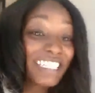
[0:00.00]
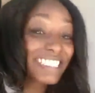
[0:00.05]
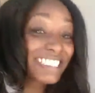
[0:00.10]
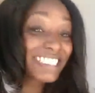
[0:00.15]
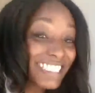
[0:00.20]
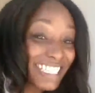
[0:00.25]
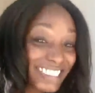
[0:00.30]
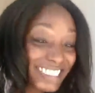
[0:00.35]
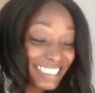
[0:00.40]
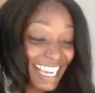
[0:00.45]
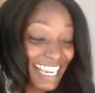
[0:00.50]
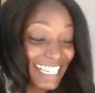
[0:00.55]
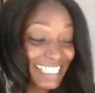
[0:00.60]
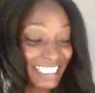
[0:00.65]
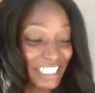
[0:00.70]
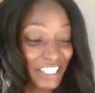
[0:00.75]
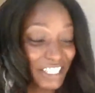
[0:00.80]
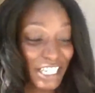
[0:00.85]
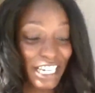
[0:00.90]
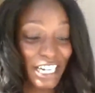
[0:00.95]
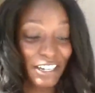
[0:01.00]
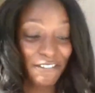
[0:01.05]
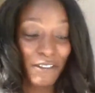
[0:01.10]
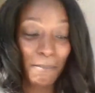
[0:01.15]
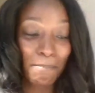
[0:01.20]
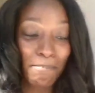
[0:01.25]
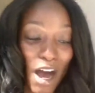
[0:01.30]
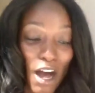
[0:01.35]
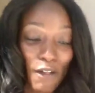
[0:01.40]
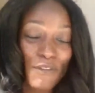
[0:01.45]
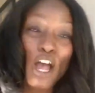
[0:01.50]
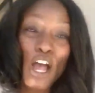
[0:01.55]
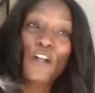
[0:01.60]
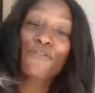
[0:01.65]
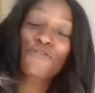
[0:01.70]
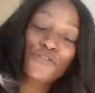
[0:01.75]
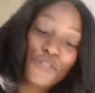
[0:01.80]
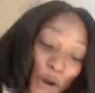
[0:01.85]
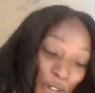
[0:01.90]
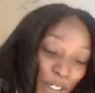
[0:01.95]
6 days till the end of the month,
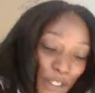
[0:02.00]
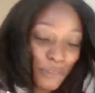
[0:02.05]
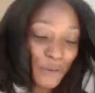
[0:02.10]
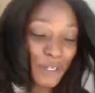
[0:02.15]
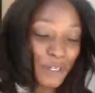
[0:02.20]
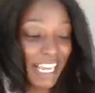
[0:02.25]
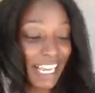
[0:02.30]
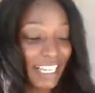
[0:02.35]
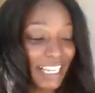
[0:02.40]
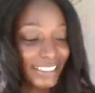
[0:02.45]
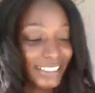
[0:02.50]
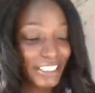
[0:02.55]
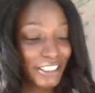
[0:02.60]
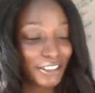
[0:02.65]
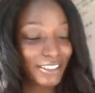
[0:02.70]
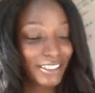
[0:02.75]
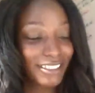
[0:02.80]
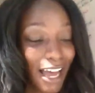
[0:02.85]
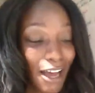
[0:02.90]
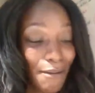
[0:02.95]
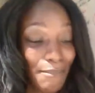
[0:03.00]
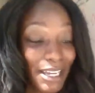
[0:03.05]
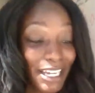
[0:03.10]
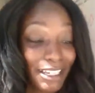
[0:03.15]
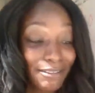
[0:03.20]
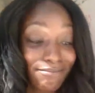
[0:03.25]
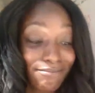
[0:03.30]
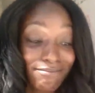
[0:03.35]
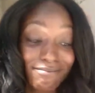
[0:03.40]
33 days till summit.